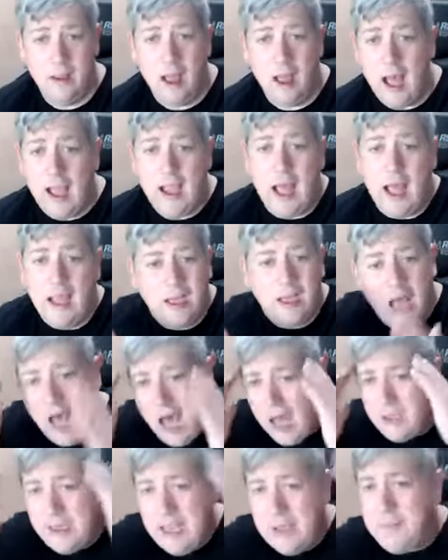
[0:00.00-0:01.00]
I
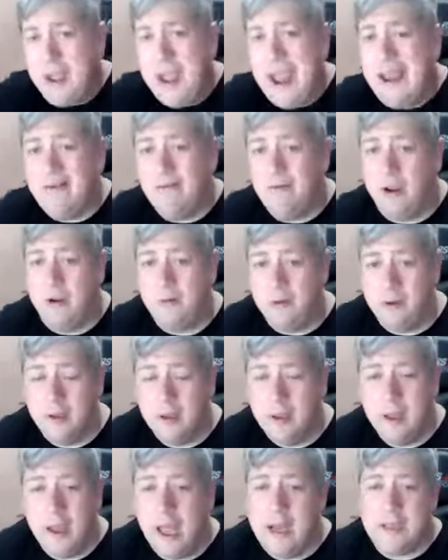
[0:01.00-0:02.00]
can't get my head around.
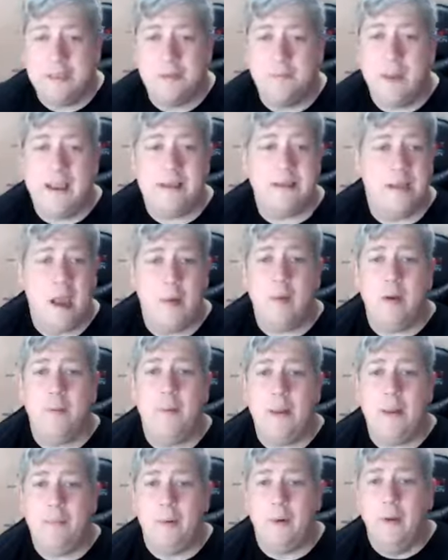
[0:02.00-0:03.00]
And it's amazing how many
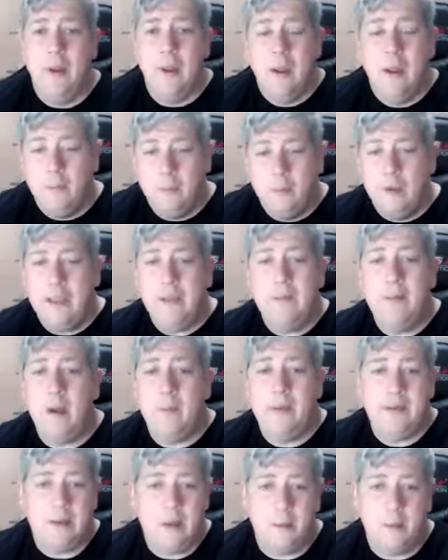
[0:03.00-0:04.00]
people will email
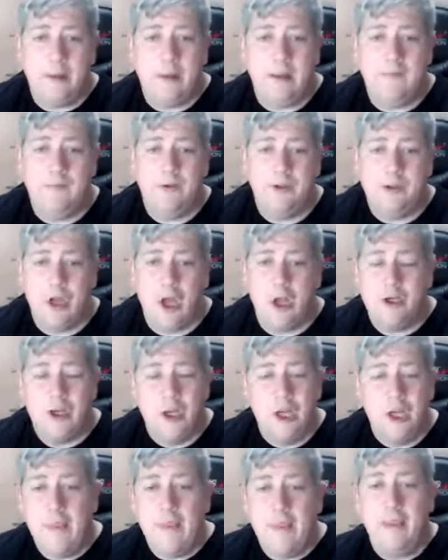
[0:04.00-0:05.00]
me, tell me they're leaving the church,
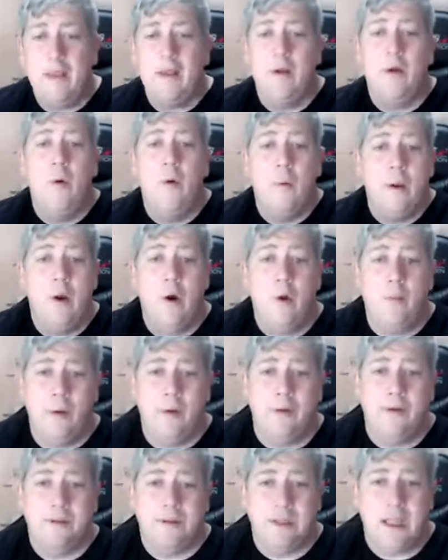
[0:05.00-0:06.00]
and then they go, we hope you
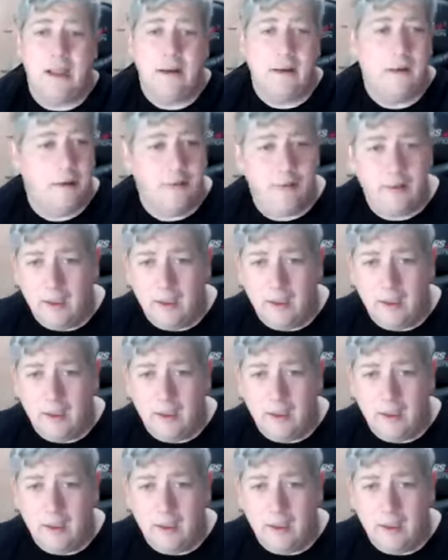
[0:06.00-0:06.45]
understand.